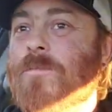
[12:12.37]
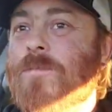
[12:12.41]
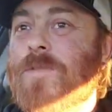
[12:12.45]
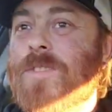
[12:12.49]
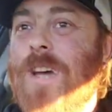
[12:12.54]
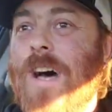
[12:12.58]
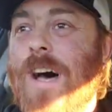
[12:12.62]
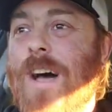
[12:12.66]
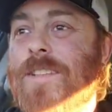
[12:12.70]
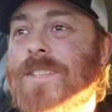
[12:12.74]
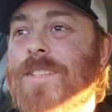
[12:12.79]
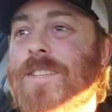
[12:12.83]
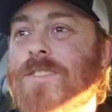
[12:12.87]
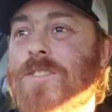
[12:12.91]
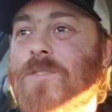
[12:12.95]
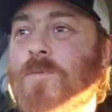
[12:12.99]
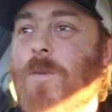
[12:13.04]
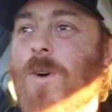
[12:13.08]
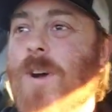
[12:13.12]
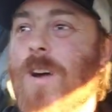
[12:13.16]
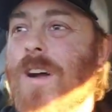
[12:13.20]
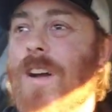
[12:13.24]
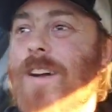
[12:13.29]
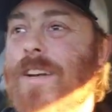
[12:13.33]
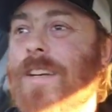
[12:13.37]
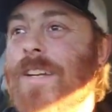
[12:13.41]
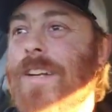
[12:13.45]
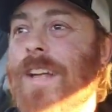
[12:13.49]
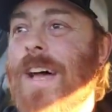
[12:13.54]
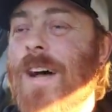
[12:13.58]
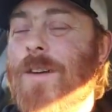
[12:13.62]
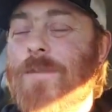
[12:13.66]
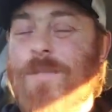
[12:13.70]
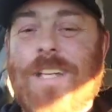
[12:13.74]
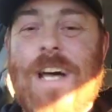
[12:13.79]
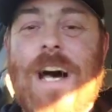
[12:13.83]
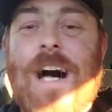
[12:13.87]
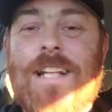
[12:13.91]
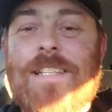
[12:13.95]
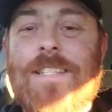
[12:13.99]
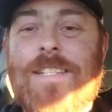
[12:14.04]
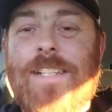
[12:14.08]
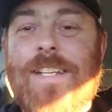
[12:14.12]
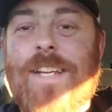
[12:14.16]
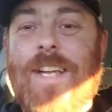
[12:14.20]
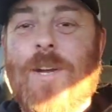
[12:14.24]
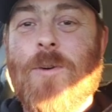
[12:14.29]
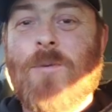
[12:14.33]
Datsuns work and how
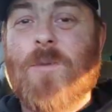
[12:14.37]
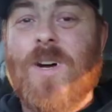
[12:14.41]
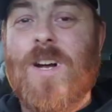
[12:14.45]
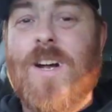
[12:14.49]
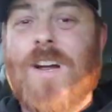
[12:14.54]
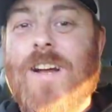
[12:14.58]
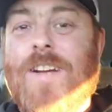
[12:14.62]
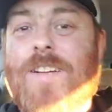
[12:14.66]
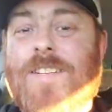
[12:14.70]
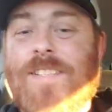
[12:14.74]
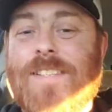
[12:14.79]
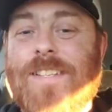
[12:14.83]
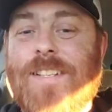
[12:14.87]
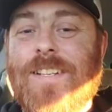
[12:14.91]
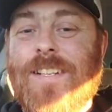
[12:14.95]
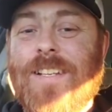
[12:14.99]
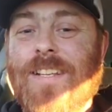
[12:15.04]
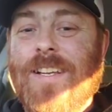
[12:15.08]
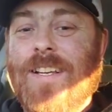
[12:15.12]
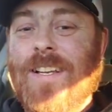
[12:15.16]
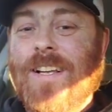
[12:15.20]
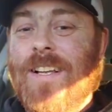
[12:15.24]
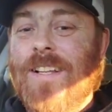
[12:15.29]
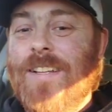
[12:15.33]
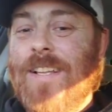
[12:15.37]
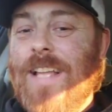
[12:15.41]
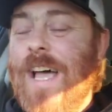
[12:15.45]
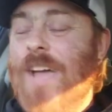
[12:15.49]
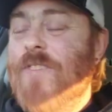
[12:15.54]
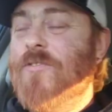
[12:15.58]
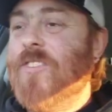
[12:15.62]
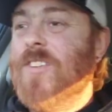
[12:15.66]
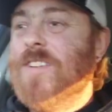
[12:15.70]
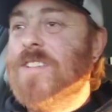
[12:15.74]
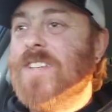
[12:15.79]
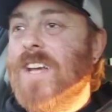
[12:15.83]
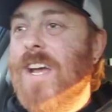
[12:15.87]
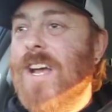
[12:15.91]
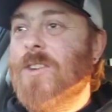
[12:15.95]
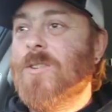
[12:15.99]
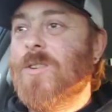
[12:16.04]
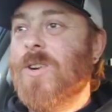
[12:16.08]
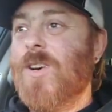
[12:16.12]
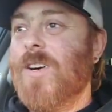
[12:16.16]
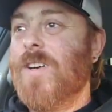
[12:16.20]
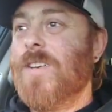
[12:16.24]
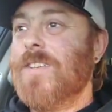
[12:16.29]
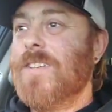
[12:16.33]
Datsuning works and life in
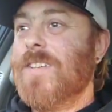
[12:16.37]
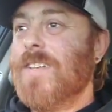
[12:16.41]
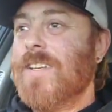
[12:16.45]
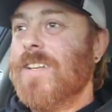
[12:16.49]
general.